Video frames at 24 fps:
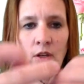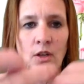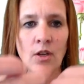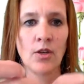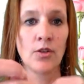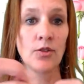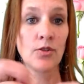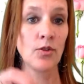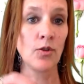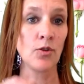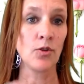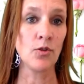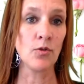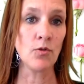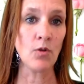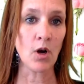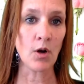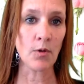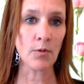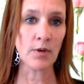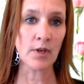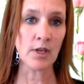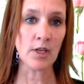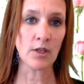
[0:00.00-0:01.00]
So you
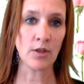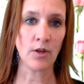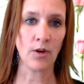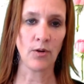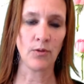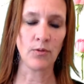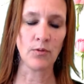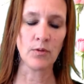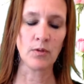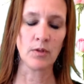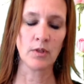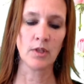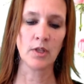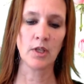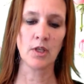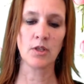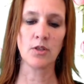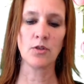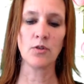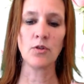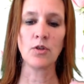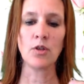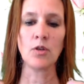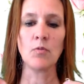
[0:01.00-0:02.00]
already know that
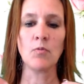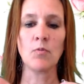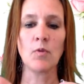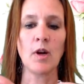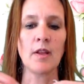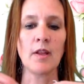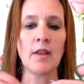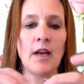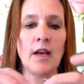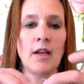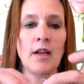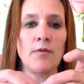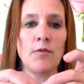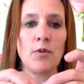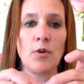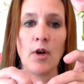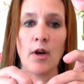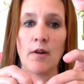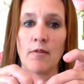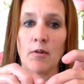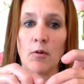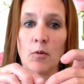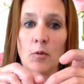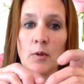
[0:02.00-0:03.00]
you can wear that if you
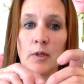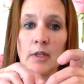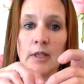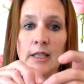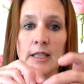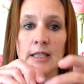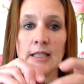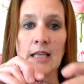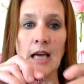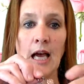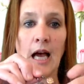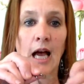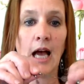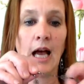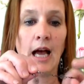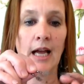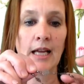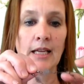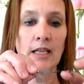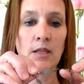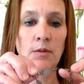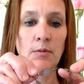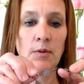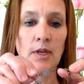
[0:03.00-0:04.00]
have a really
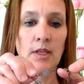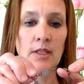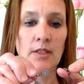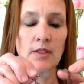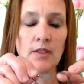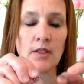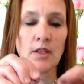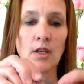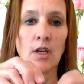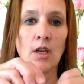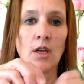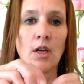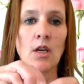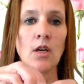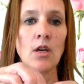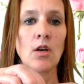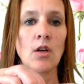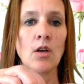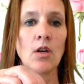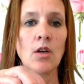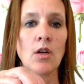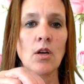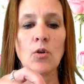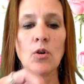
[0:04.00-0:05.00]
tiny wrist
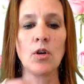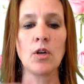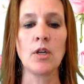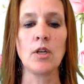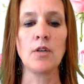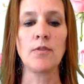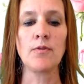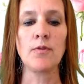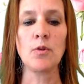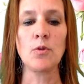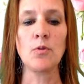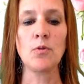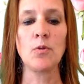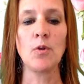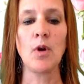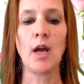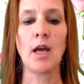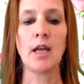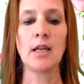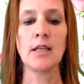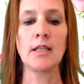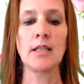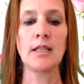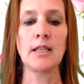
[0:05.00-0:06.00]
or if you
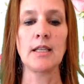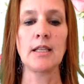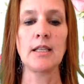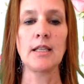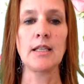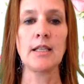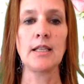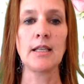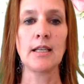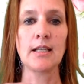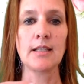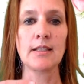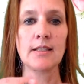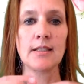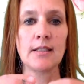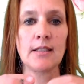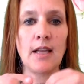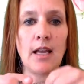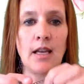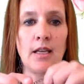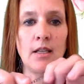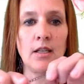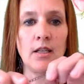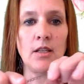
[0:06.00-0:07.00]
need it
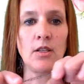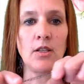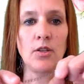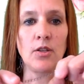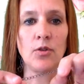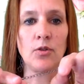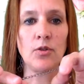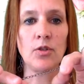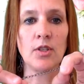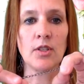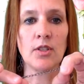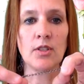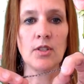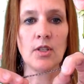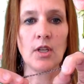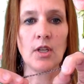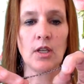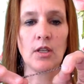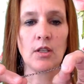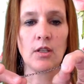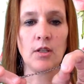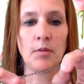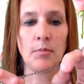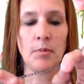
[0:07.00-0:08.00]
extended, you just
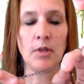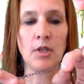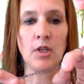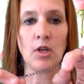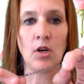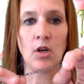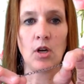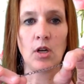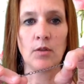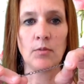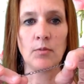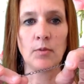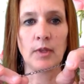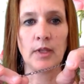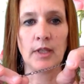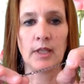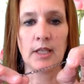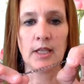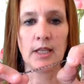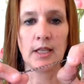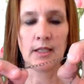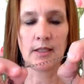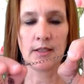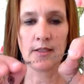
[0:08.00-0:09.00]
clip it on with
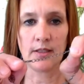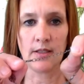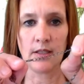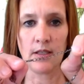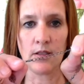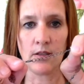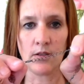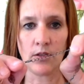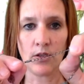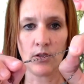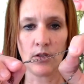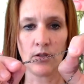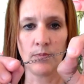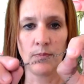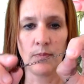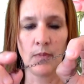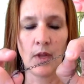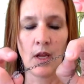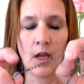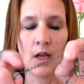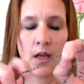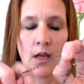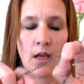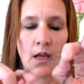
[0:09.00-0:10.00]
the extender
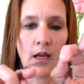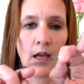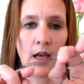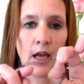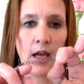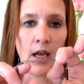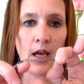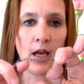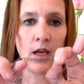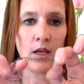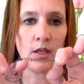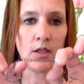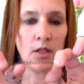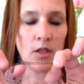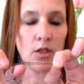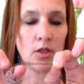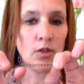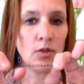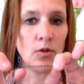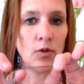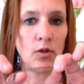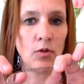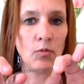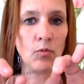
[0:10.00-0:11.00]
and
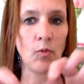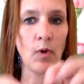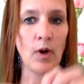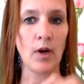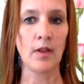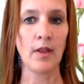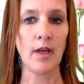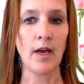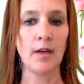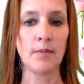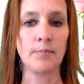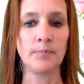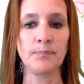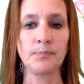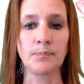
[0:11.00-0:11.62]
you can wear that.